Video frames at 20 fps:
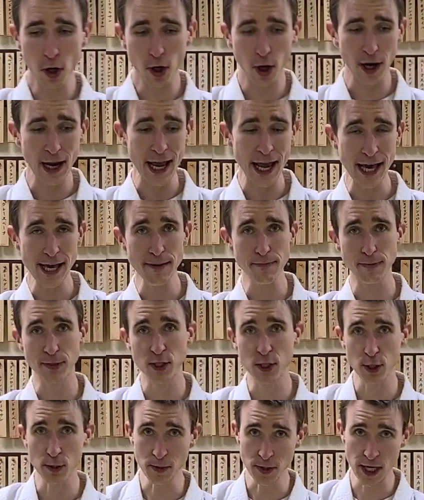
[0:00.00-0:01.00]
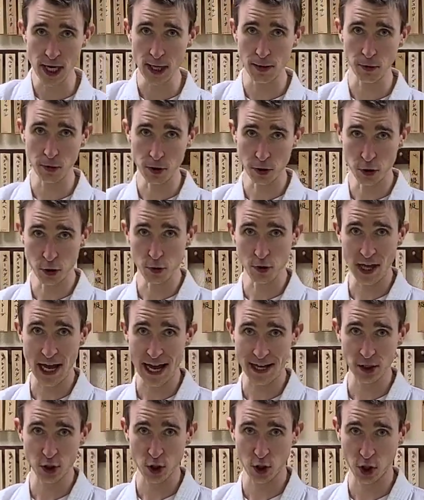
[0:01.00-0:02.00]
our hips to be able to do
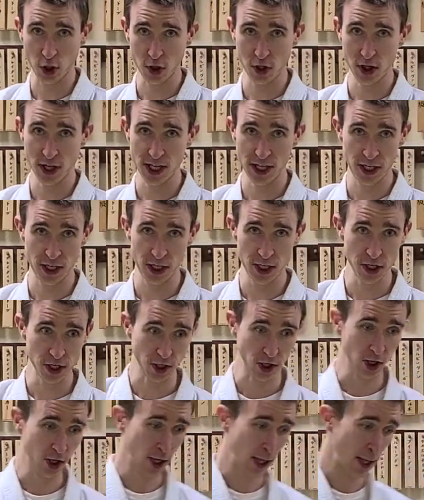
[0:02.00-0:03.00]
that turn here.